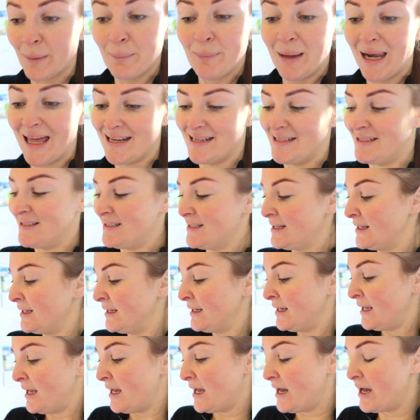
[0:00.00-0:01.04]
blend,
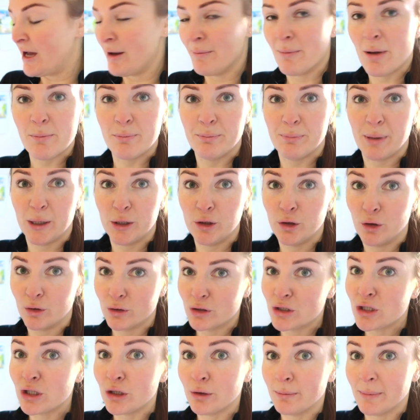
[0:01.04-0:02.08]
but
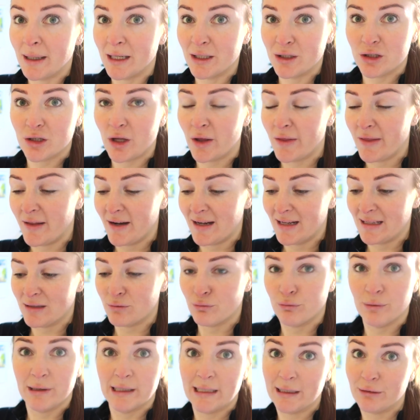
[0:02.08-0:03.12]
not too much so that it's
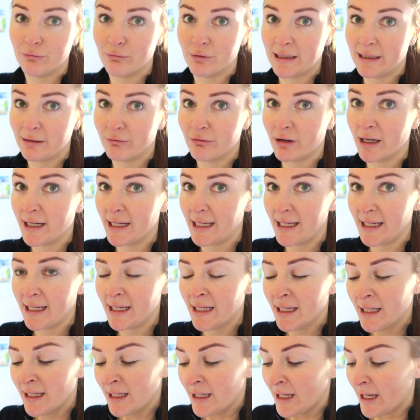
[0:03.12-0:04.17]
really, really runny.
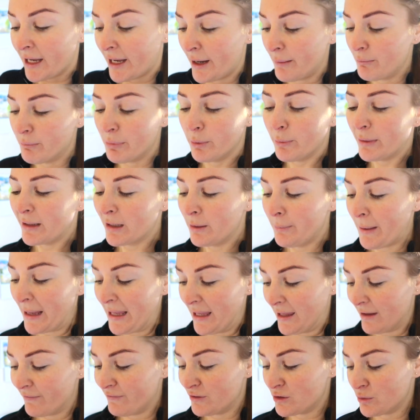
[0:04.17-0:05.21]
But we're going to
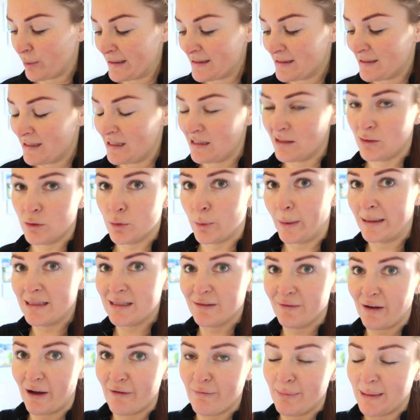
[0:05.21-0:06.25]
bake it for 20 to
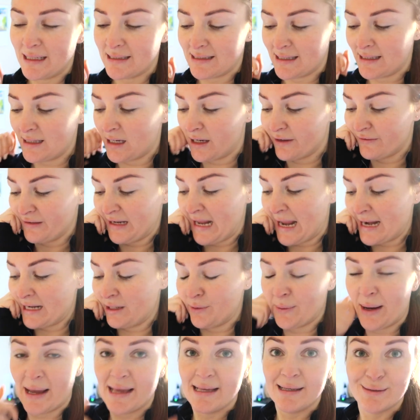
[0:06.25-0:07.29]
25 minutes in the oven
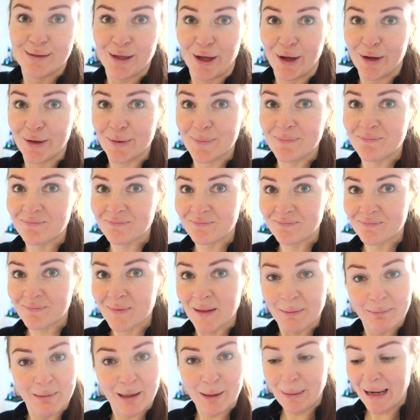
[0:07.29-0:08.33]
anyway, so I'm
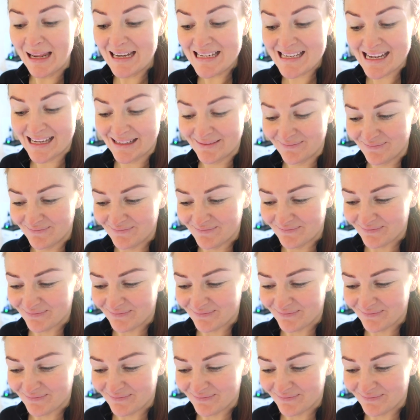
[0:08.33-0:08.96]
going to blend it.